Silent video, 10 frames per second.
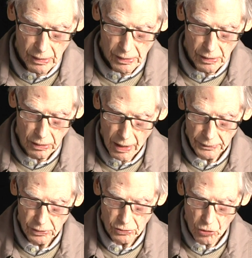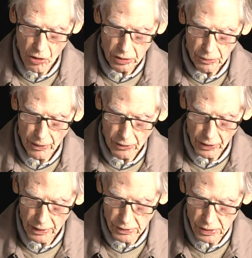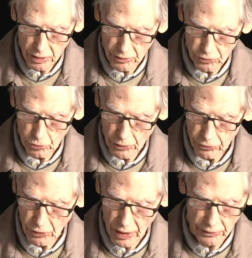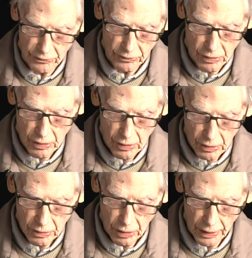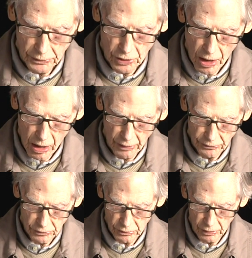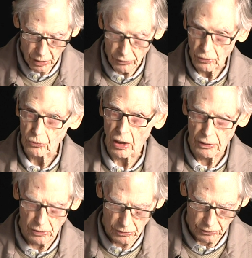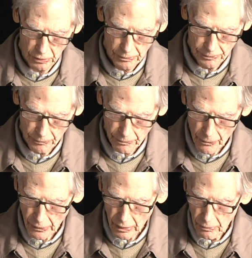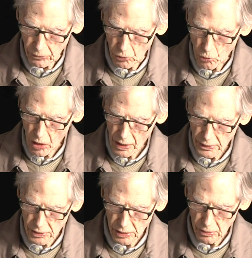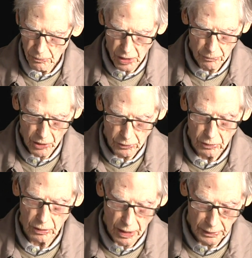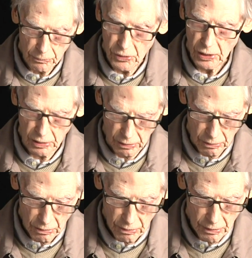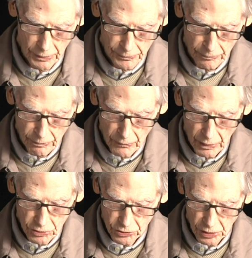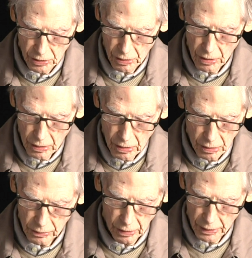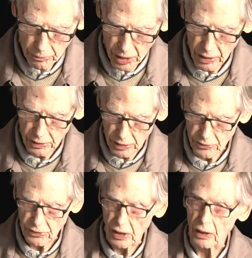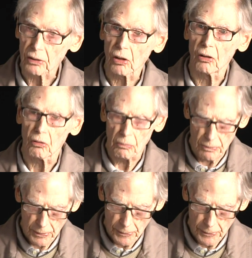He liked to talk about ideas with friends, like Dos and other writers. But why didn't my mother like me? She let Mandy stay at home.